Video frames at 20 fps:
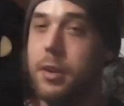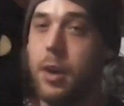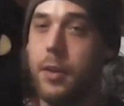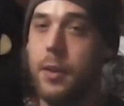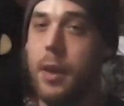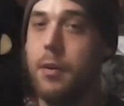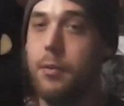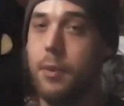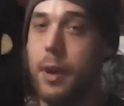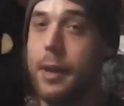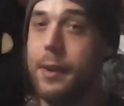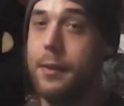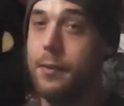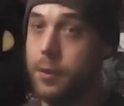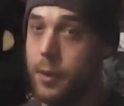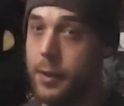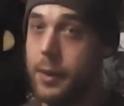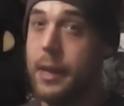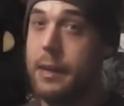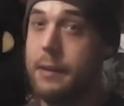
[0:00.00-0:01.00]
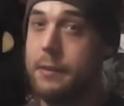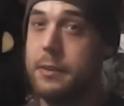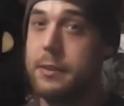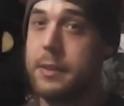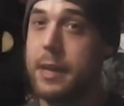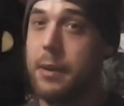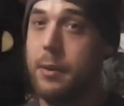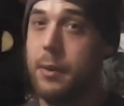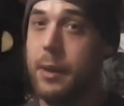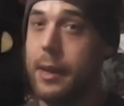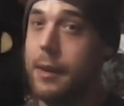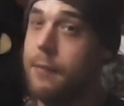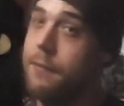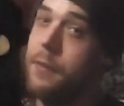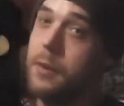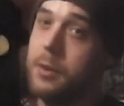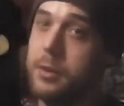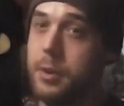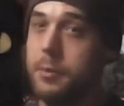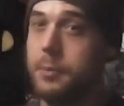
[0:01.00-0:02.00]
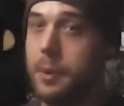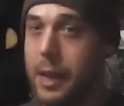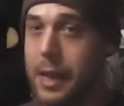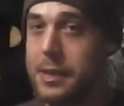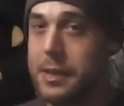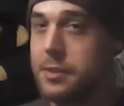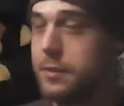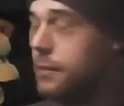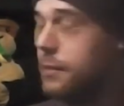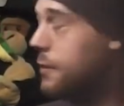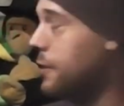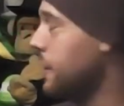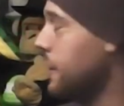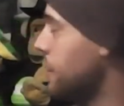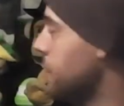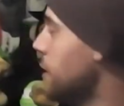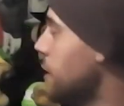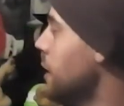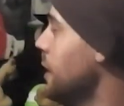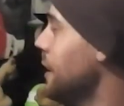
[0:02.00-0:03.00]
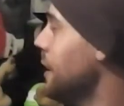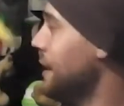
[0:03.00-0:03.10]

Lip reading: Got that right, not the Eiffel Tower like I fucked up in the last other video.